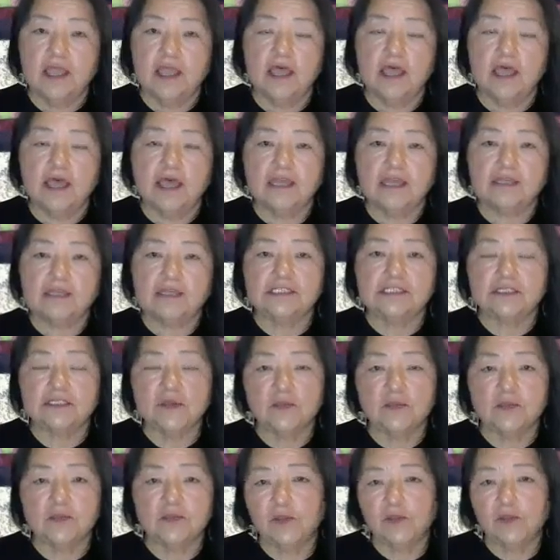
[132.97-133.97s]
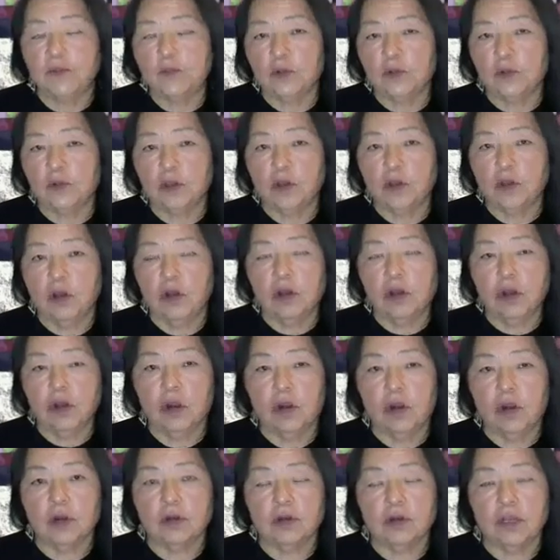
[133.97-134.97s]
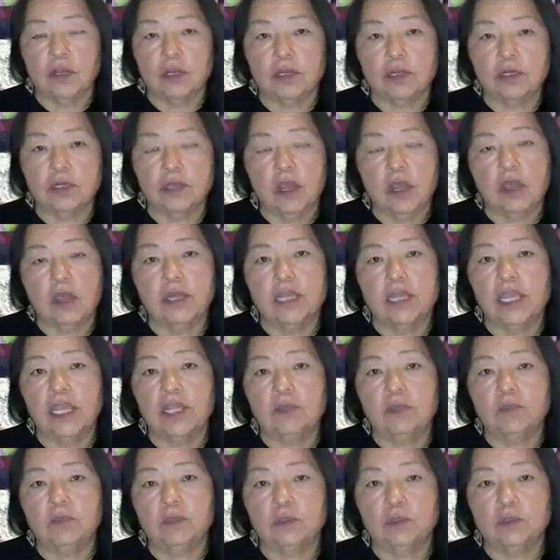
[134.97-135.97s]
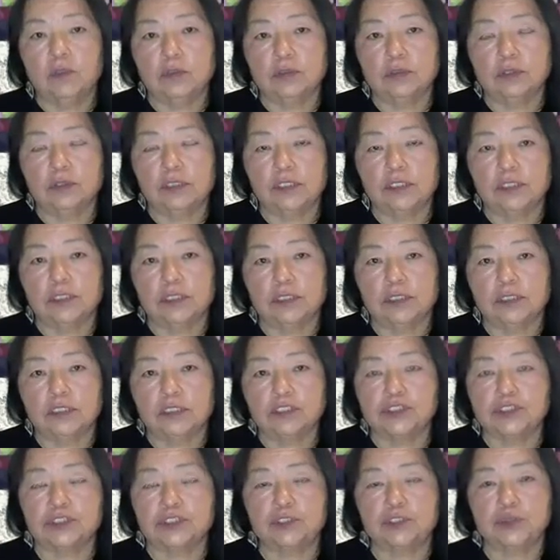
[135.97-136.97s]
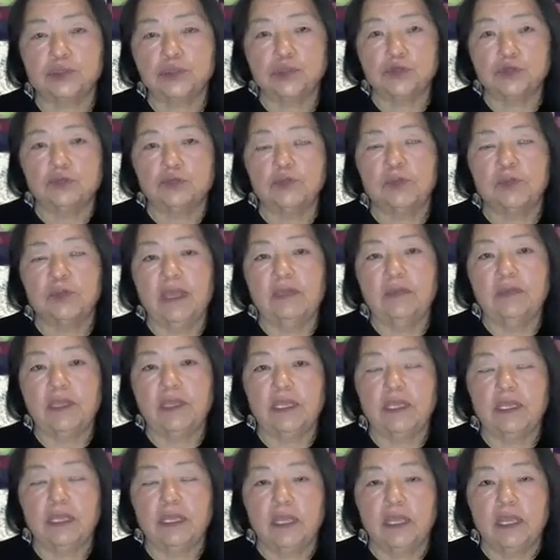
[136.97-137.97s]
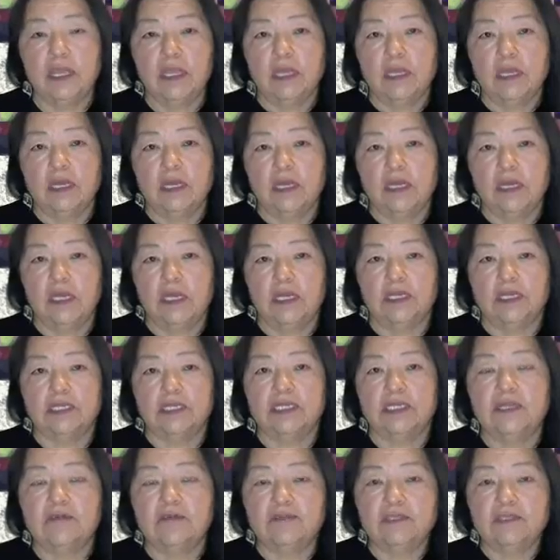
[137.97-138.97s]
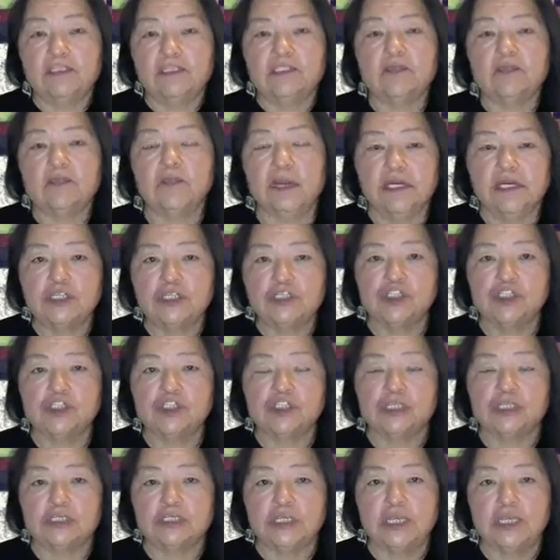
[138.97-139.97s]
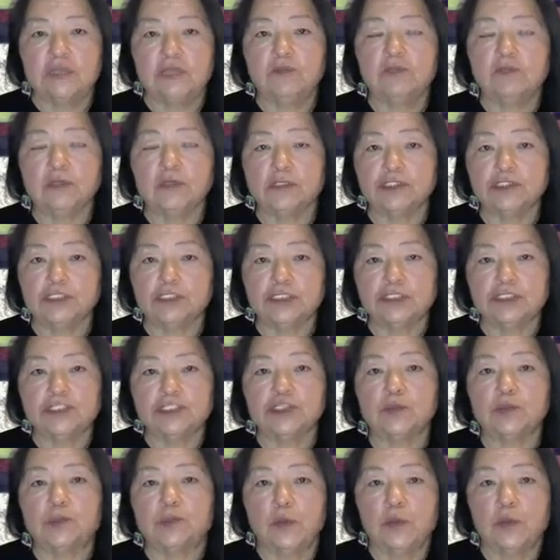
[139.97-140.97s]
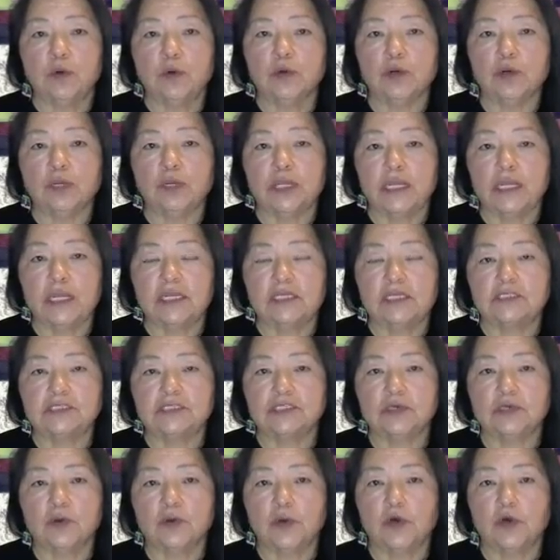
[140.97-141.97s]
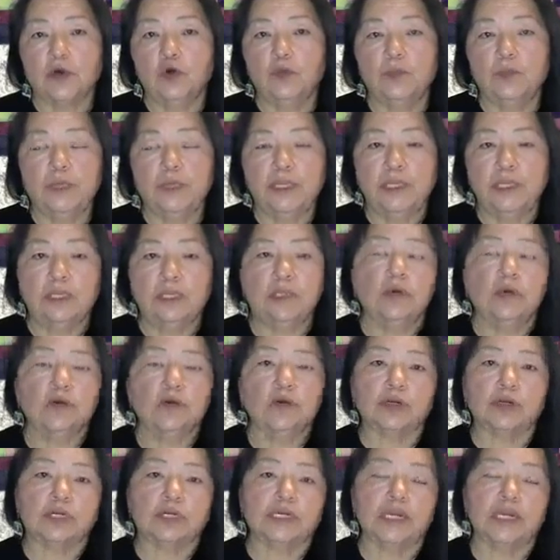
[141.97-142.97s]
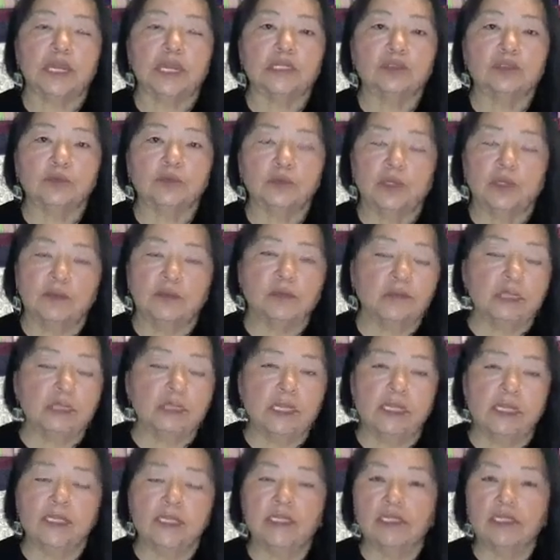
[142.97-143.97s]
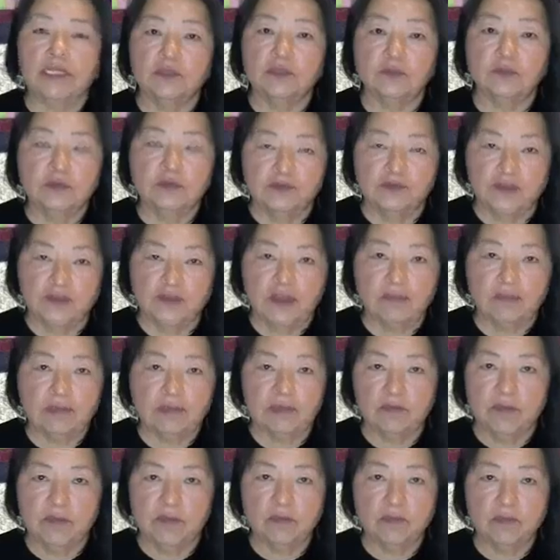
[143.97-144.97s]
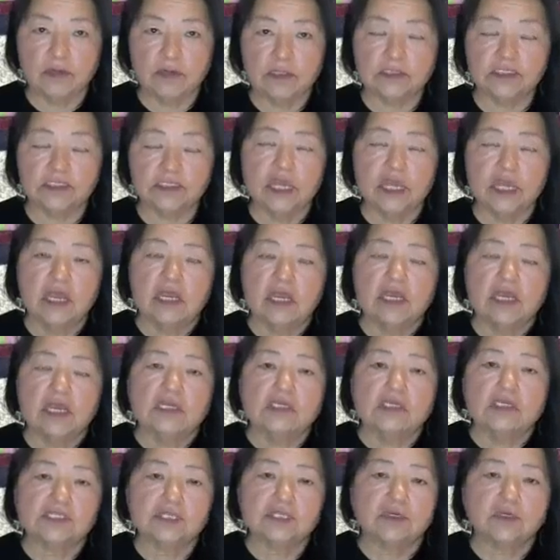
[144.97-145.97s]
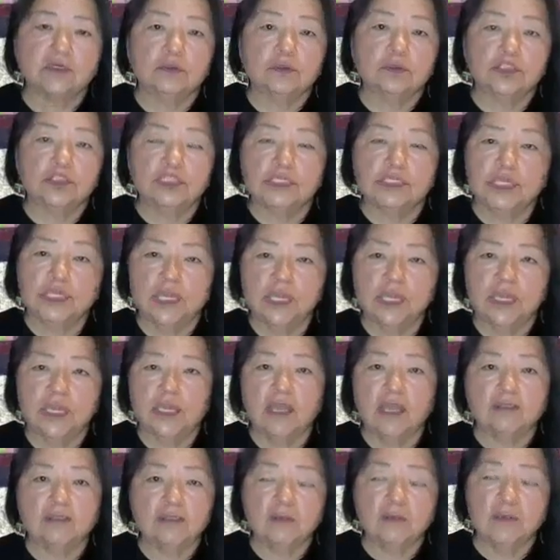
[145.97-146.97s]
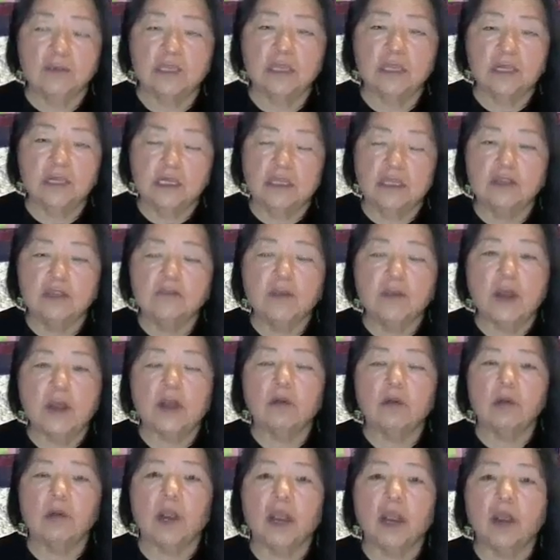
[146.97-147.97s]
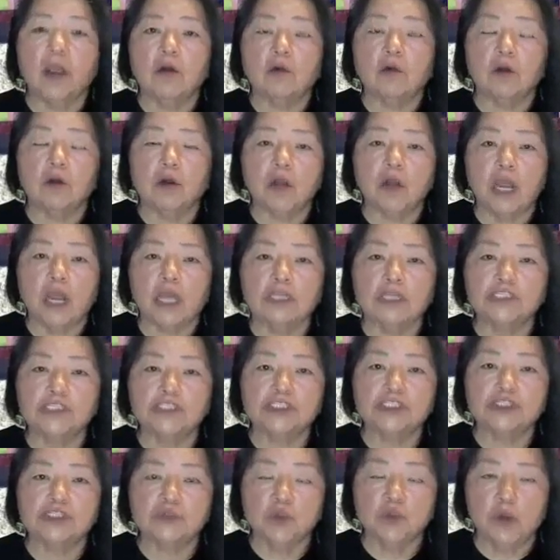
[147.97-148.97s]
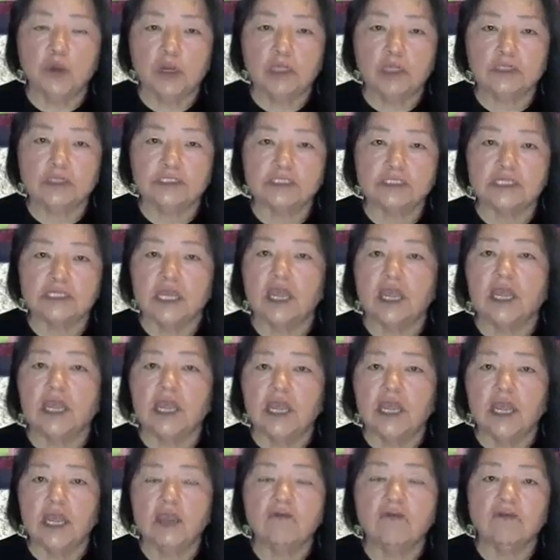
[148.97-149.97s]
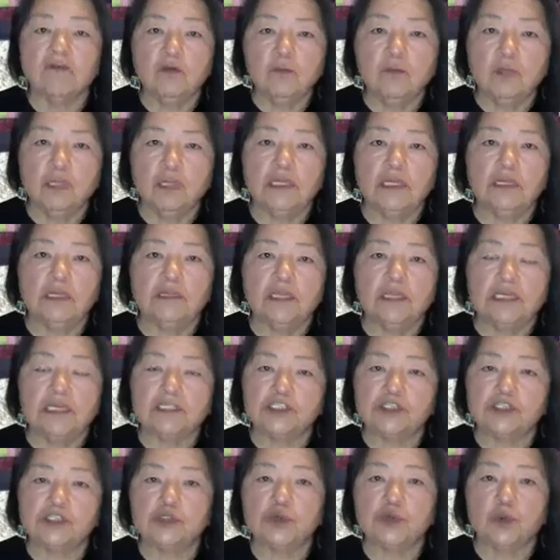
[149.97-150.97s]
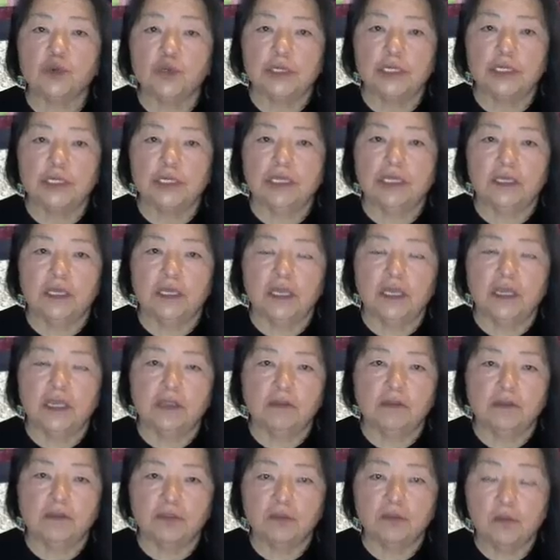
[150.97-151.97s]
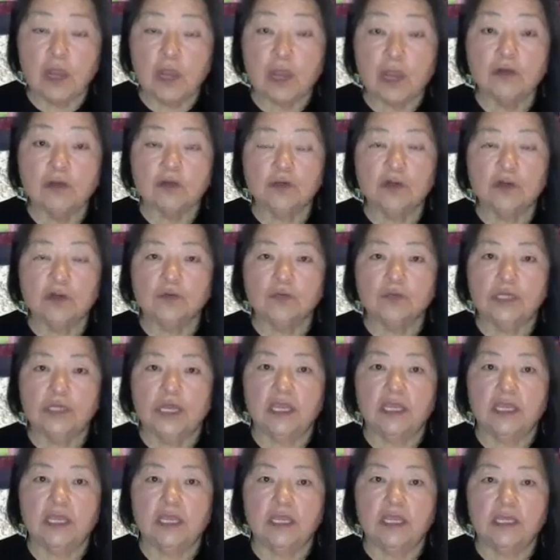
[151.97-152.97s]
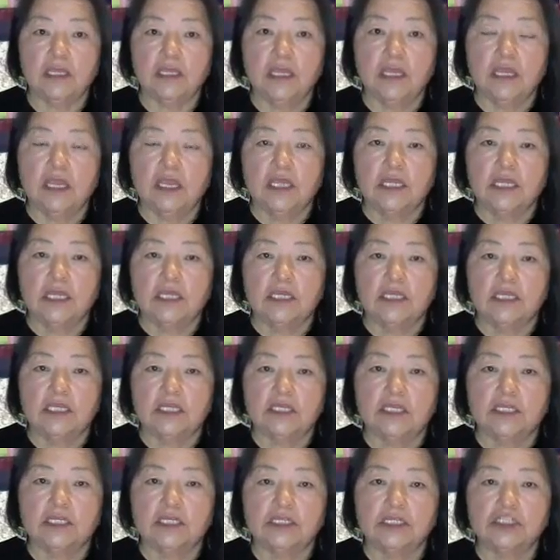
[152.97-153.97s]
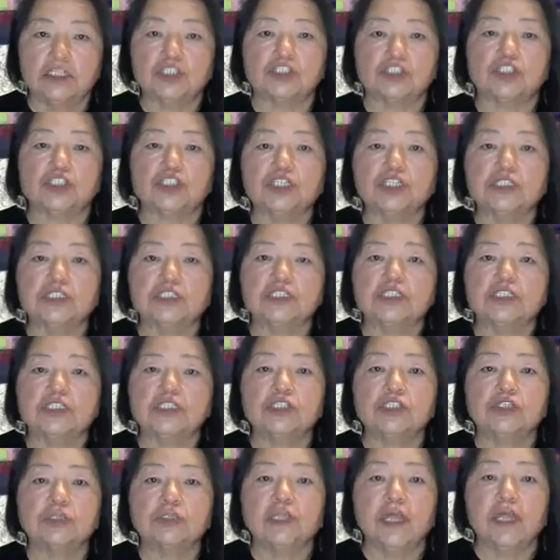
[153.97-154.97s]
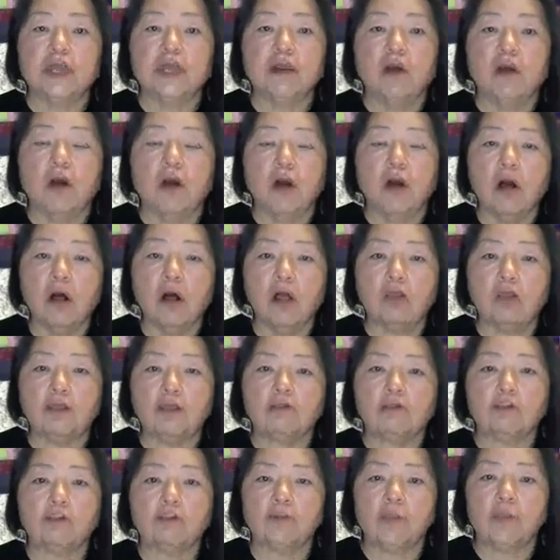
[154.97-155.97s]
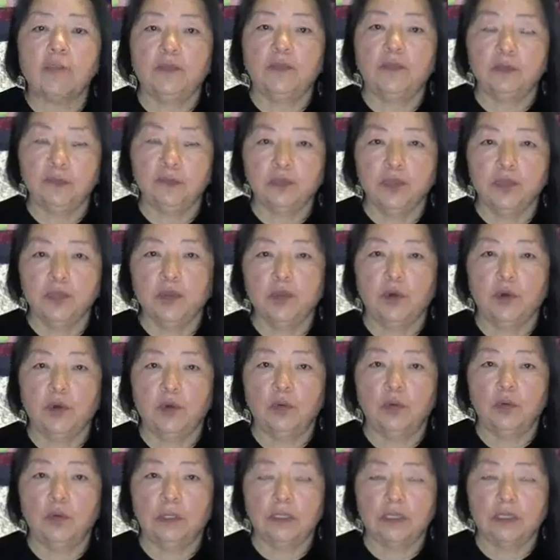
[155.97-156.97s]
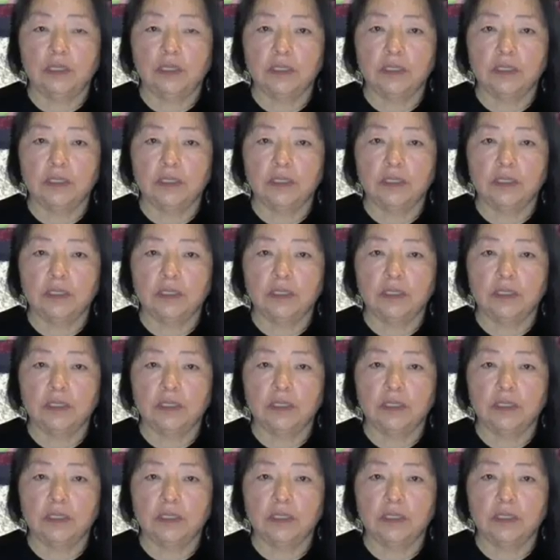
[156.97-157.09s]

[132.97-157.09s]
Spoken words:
And people are not able to maybe give as much in-person support as they're hoping or connect immediately with family members. So today at the beginning of the Power Hour, I just want everybody that's joining and throughout your day just to let all those people know